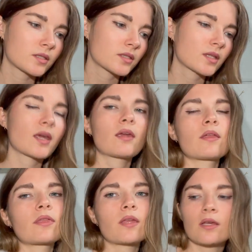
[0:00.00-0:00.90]
say
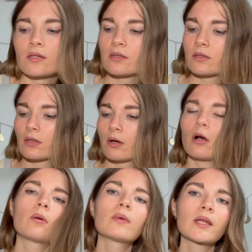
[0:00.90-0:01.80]
things
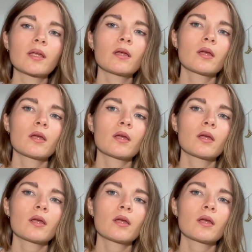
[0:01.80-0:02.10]
calmly.